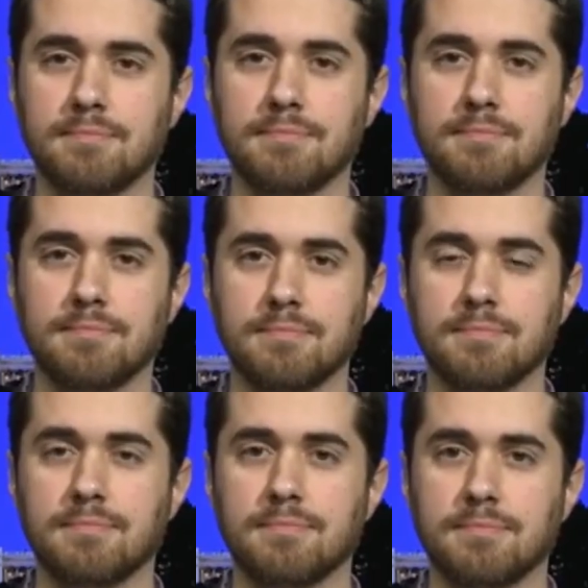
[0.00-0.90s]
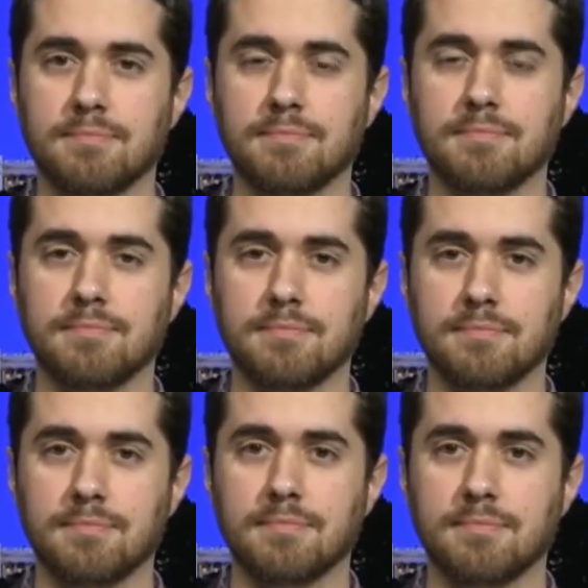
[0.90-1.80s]

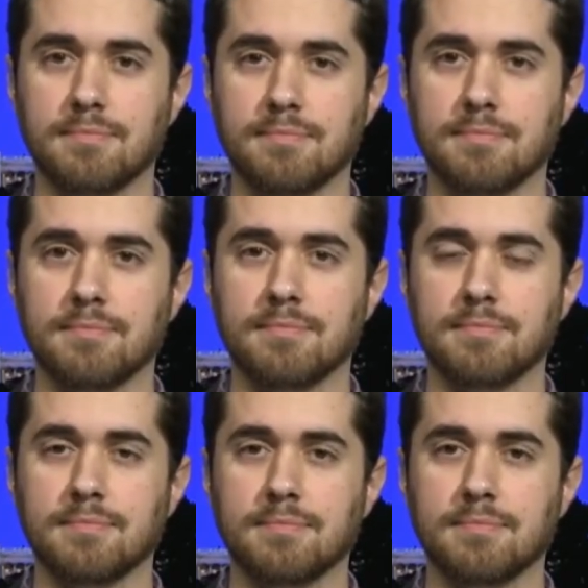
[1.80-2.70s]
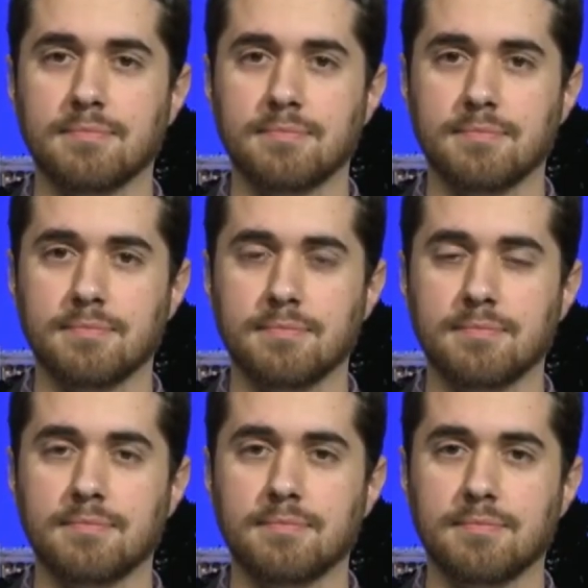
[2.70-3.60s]

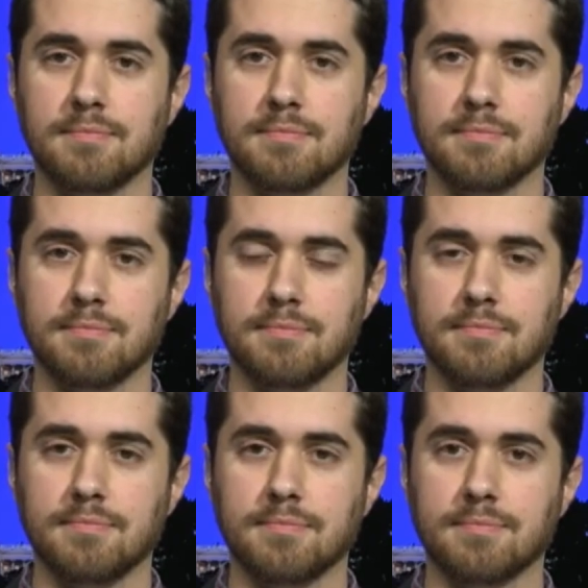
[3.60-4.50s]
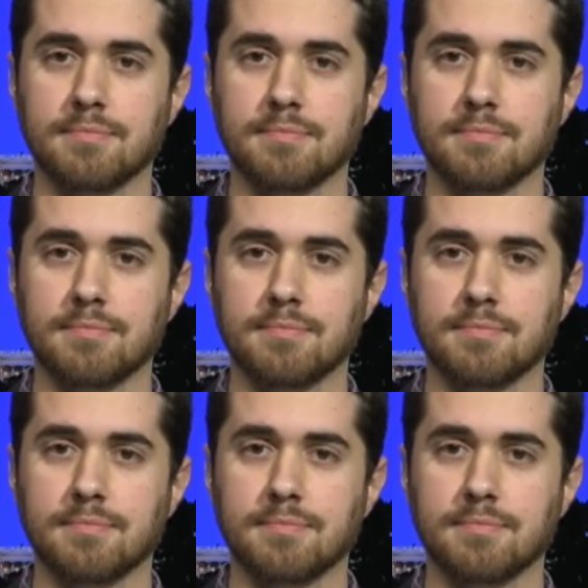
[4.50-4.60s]
The person shown says nothing.